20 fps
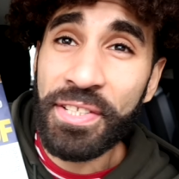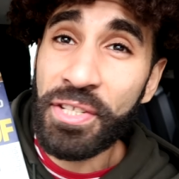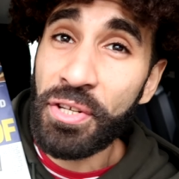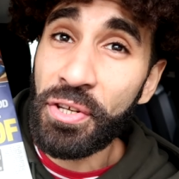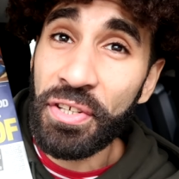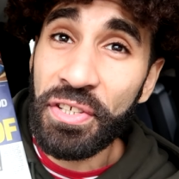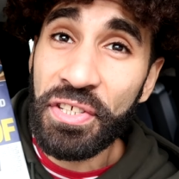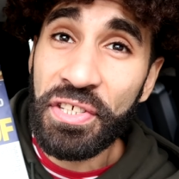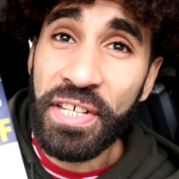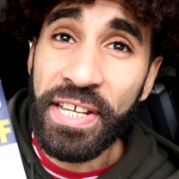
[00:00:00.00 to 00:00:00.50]
As you
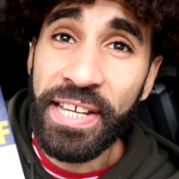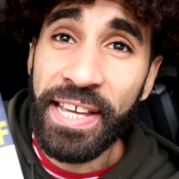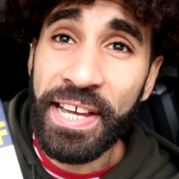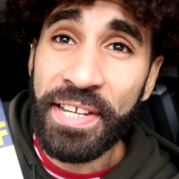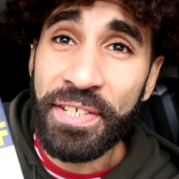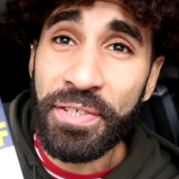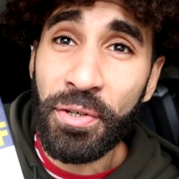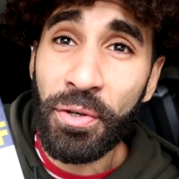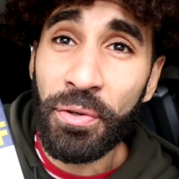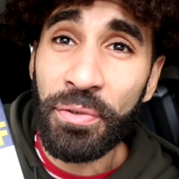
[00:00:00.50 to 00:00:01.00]
can see, it
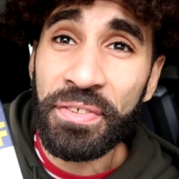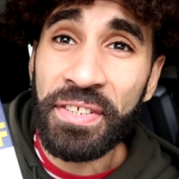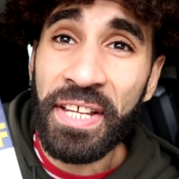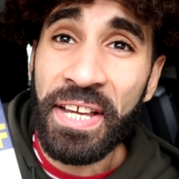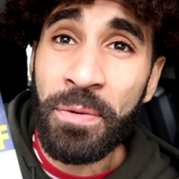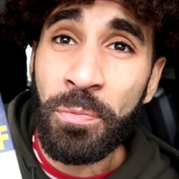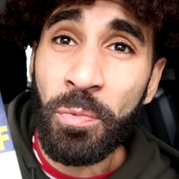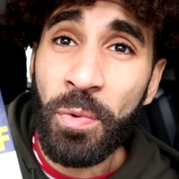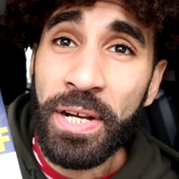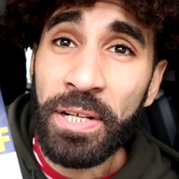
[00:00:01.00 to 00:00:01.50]
hasn't gone
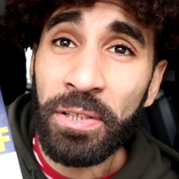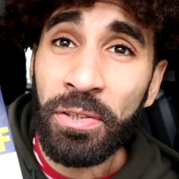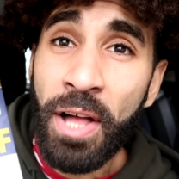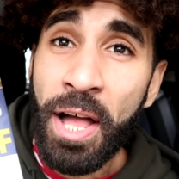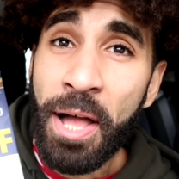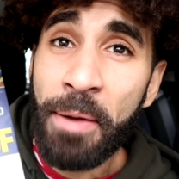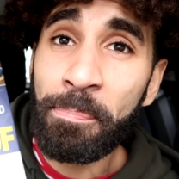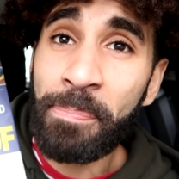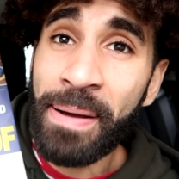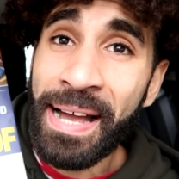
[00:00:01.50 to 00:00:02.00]
down well.
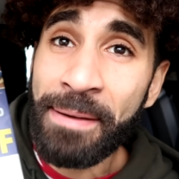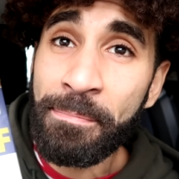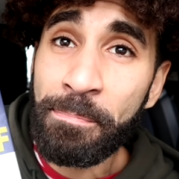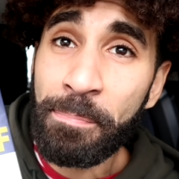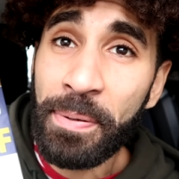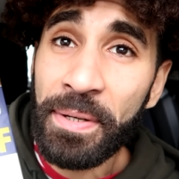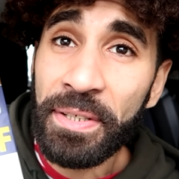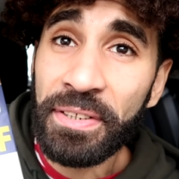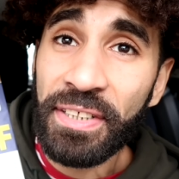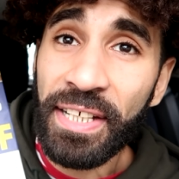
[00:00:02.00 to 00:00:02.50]

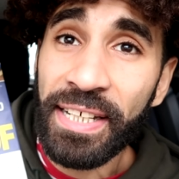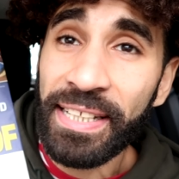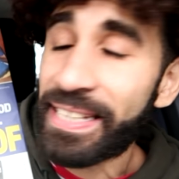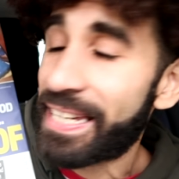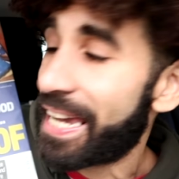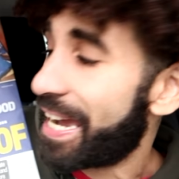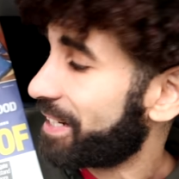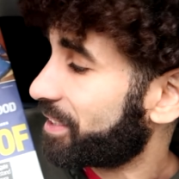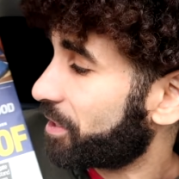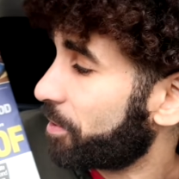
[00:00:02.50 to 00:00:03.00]
"Pampered
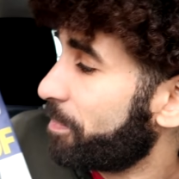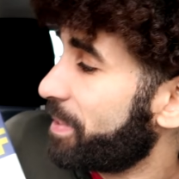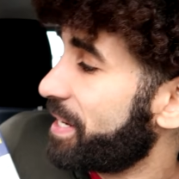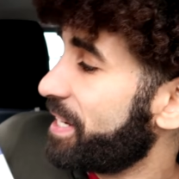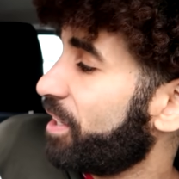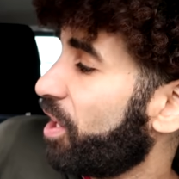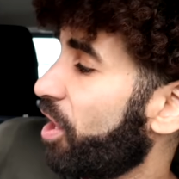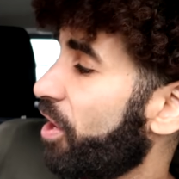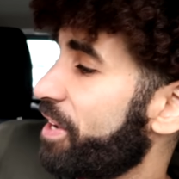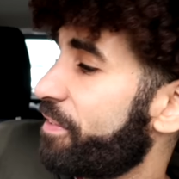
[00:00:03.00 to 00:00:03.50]
academy
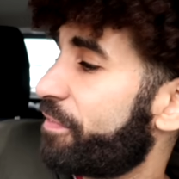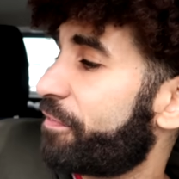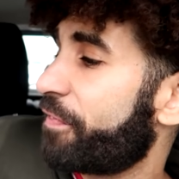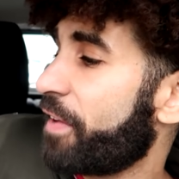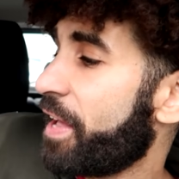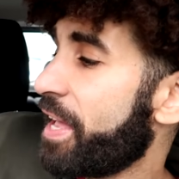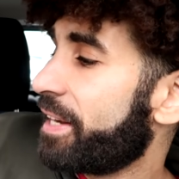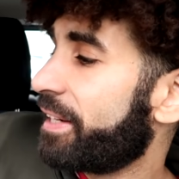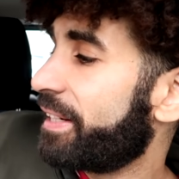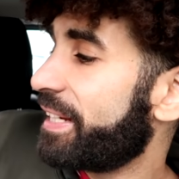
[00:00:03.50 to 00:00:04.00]
life
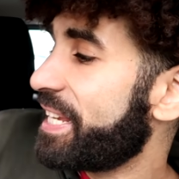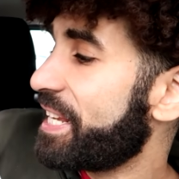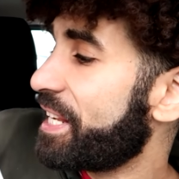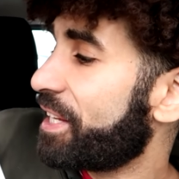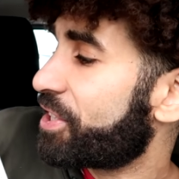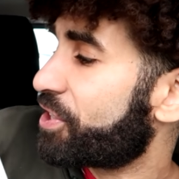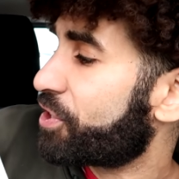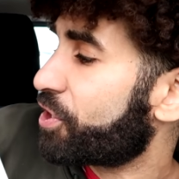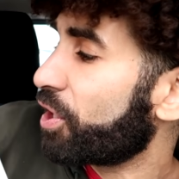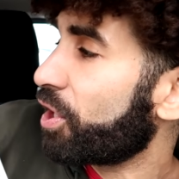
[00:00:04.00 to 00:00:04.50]

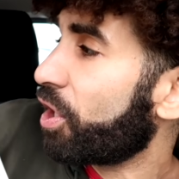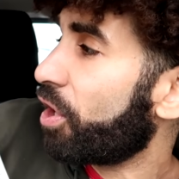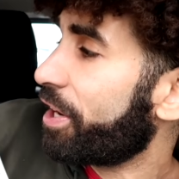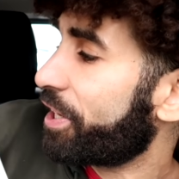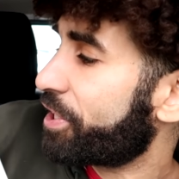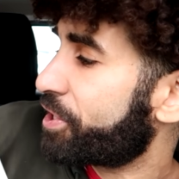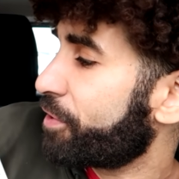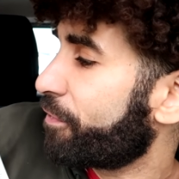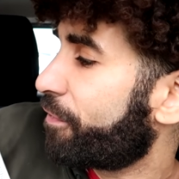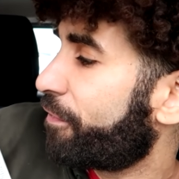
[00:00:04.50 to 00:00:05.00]
leads to
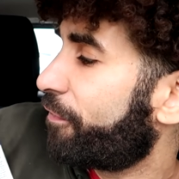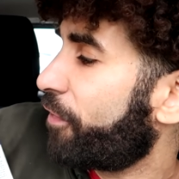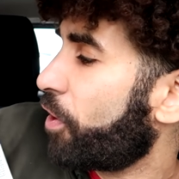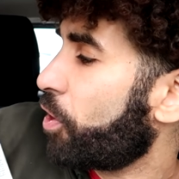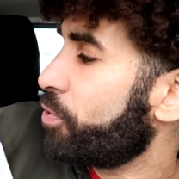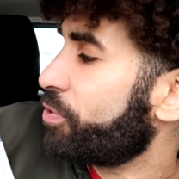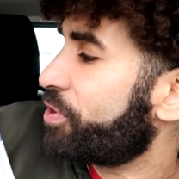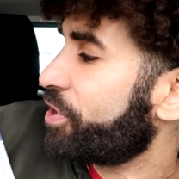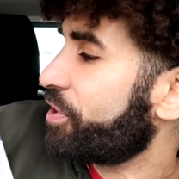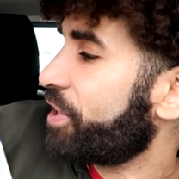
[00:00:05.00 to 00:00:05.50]
likes of
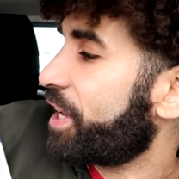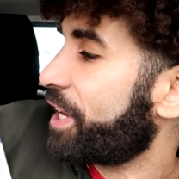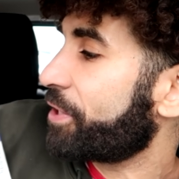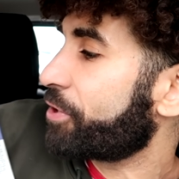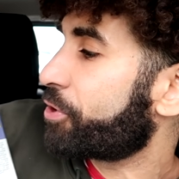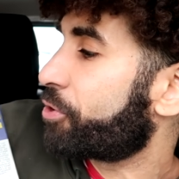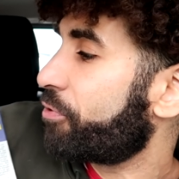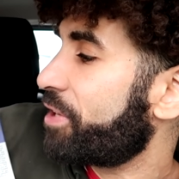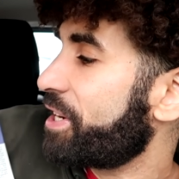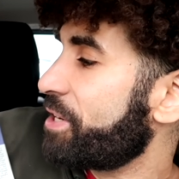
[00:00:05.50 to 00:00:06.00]
Foden
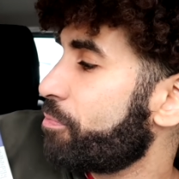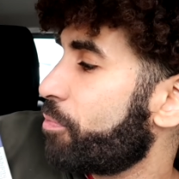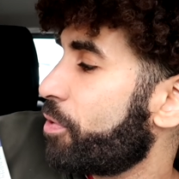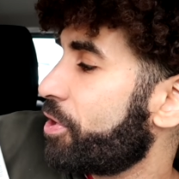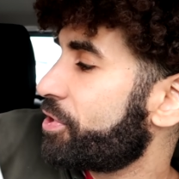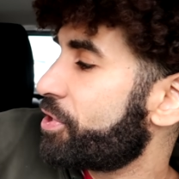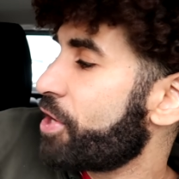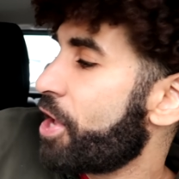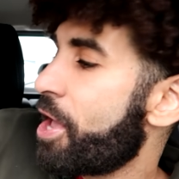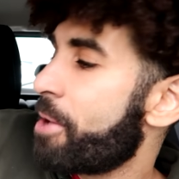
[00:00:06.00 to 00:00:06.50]
and
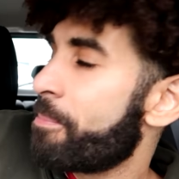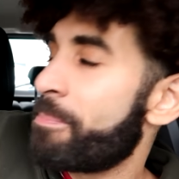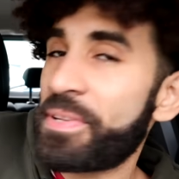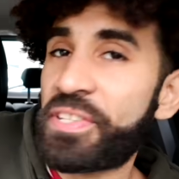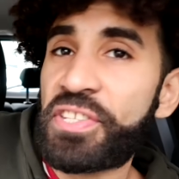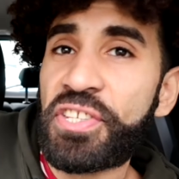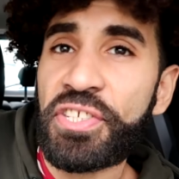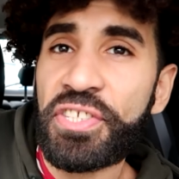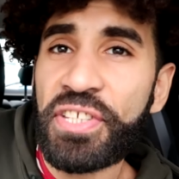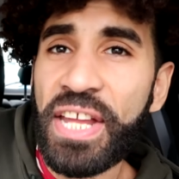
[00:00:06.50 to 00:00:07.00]
Greenwood
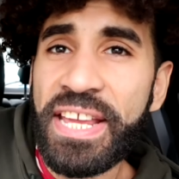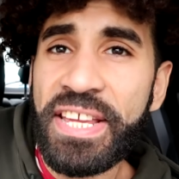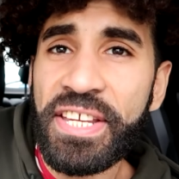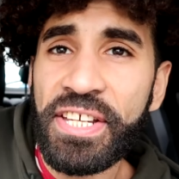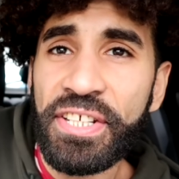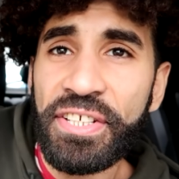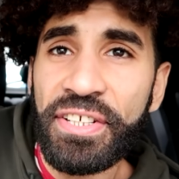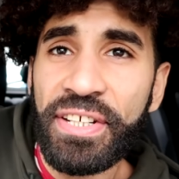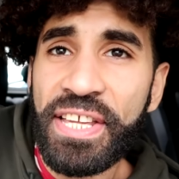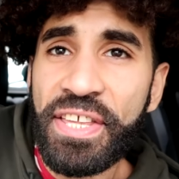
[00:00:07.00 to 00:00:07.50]

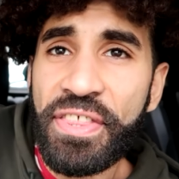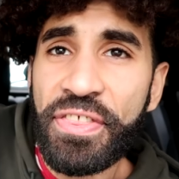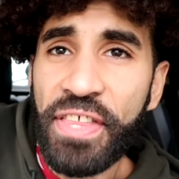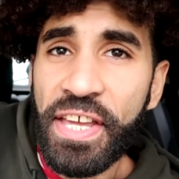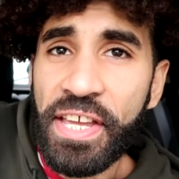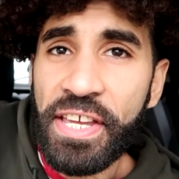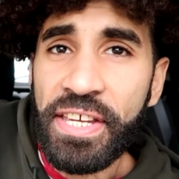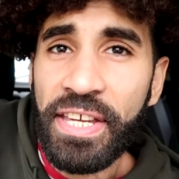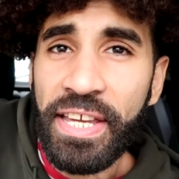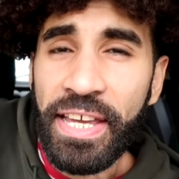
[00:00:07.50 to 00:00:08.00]
mistakenly
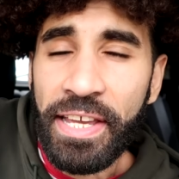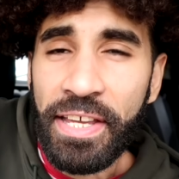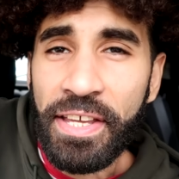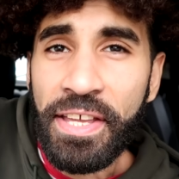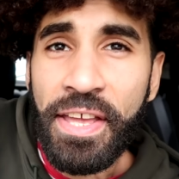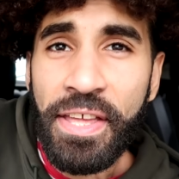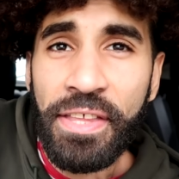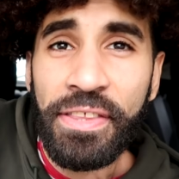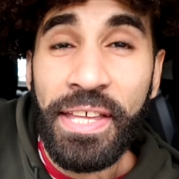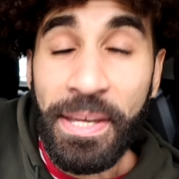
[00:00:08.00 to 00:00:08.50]
thinking
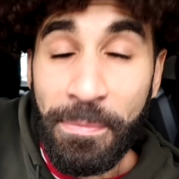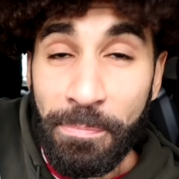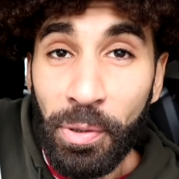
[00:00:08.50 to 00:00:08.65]
they're